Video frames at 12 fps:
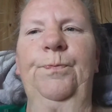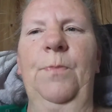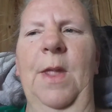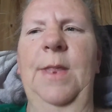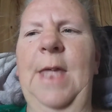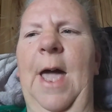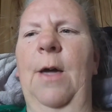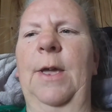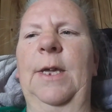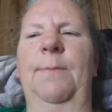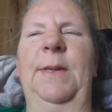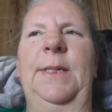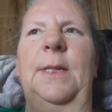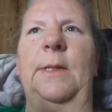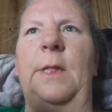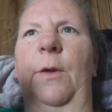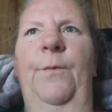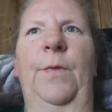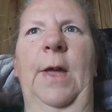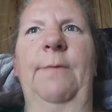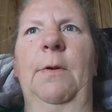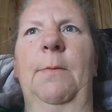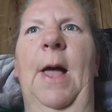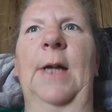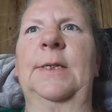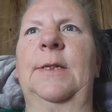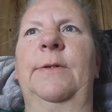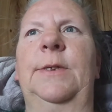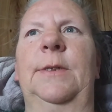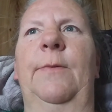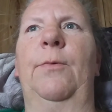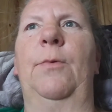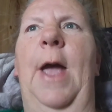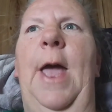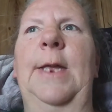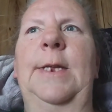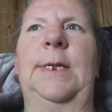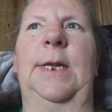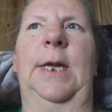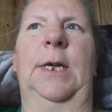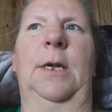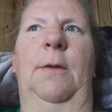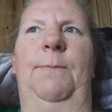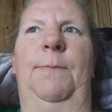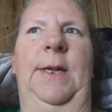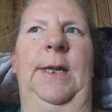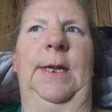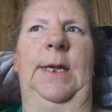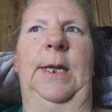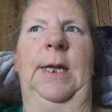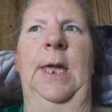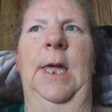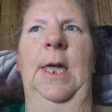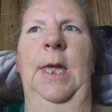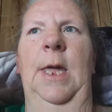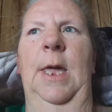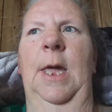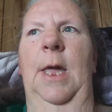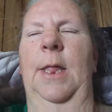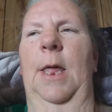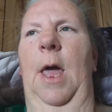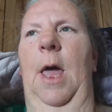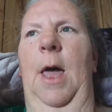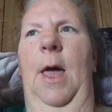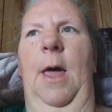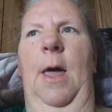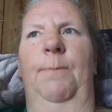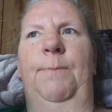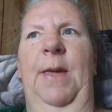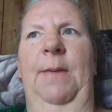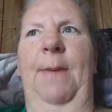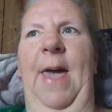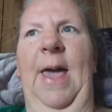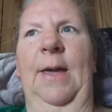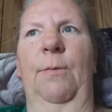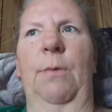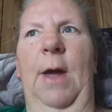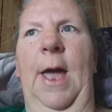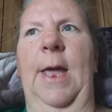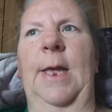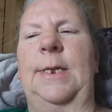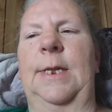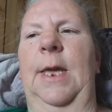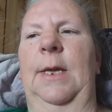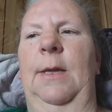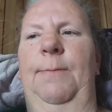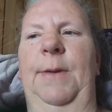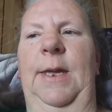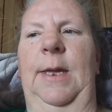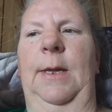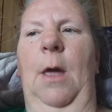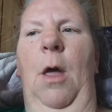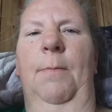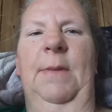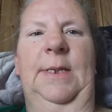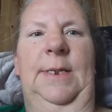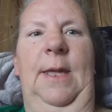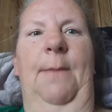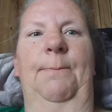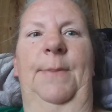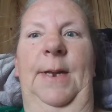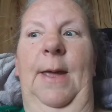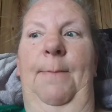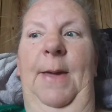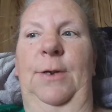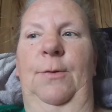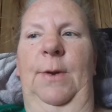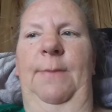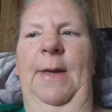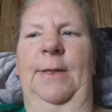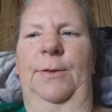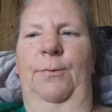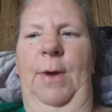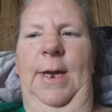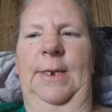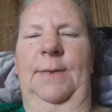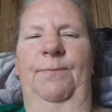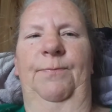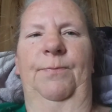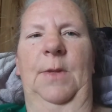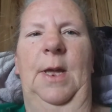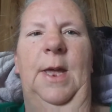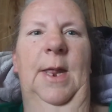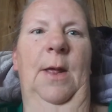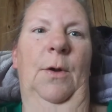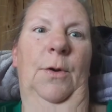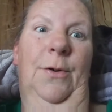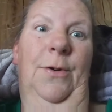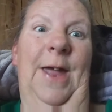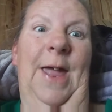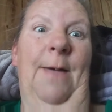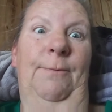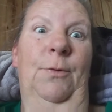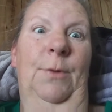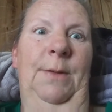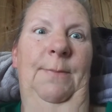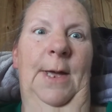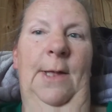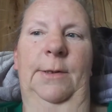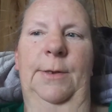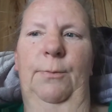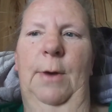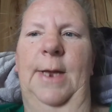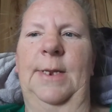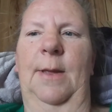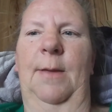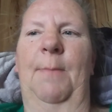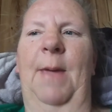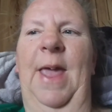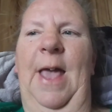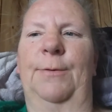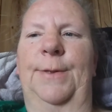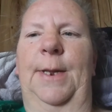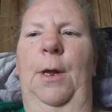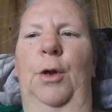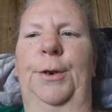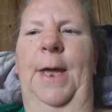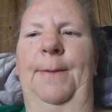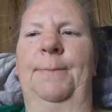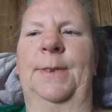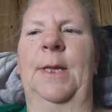Now, it could be the little flavor boxes of rice. It could be a big bag of rice. It could be all mixed up, but I buy 20 pounds of rice. Or I have 20 pounds of rice in my house at all times.